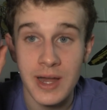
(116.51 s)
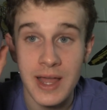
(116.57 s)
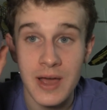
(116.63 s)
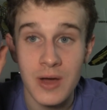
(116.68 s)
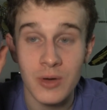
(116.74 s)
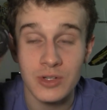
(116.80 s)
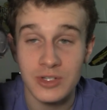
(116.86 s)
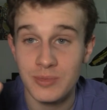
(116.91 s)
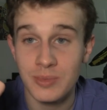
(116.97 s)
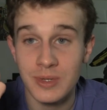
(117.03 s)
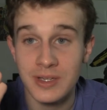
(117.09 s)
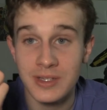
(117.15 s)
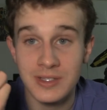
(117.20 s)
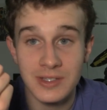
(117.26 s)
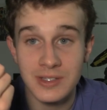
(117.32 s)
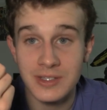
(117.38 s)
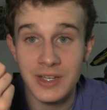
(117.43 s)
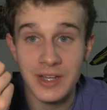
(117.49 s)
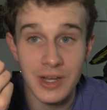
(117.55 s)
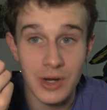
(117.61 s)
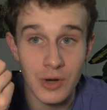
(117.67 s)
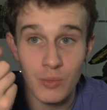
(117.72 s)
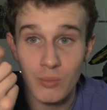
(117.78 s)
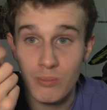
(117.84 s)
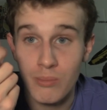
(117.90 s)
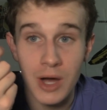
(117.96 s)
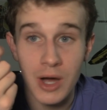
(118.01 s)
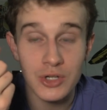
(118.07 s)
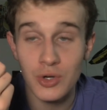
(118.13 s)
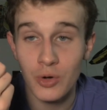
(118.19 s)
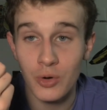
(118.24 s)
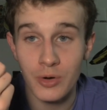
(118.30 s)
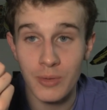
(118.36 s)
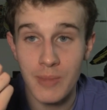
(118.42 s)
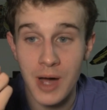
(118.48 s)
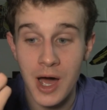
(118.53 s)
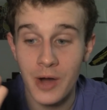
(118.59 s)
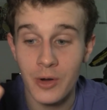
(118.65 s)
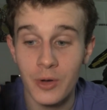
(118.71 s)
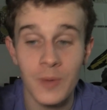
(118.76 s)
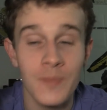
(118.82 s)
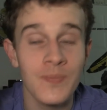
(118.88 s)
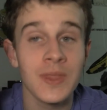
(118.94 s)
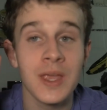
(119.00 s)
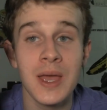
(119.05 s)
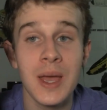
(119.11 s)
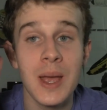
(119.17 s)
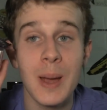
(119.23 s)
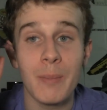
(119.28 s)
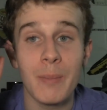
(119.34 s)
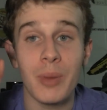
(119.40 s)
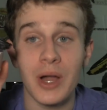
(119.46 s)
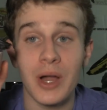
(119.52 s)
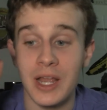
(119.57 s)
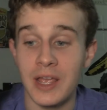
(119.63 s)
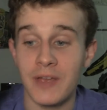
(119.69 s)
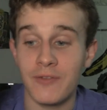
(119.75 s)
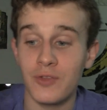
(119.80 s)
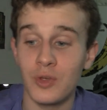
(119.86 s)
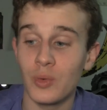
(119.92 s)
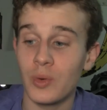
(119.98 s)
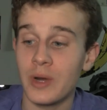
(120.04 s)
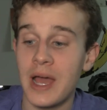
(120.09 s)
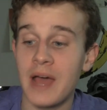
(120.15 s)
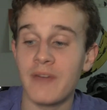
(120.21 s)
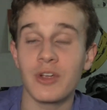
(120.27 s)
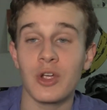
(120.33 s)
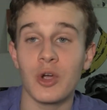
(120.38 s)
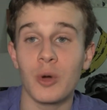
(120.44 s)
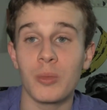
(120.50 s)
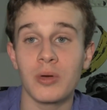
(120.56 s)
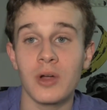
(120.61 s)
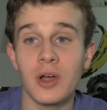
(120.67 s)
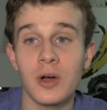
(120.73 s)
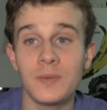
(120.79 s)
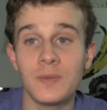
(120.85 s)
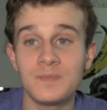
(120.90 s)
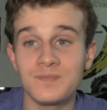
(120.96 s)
now just because it's like a much older model. But if you want to have a GoPro,